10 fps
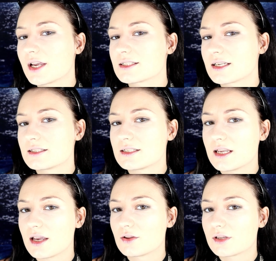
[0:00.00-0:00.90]
You guys can
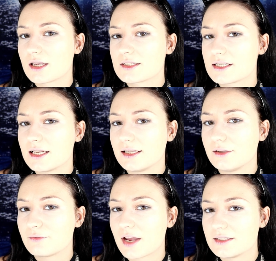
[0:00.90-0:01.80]
see on the Conceal and
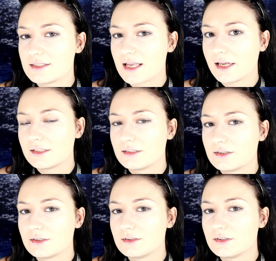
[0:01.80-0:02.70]
Define side,
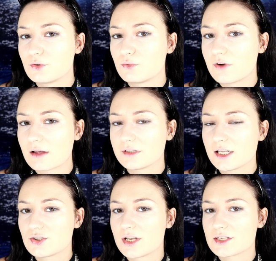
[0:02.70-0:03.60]
the
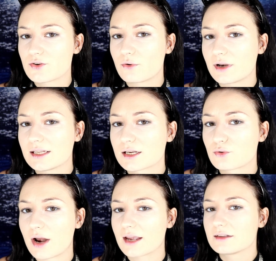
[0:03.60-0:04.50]
foundation has already
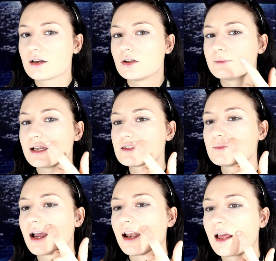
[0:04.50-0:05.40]
cracked on my
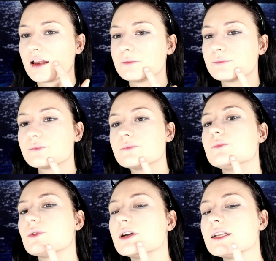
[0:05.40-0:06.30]
smile line,
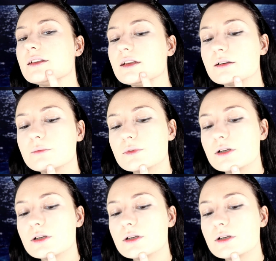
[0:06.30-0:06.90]
right here.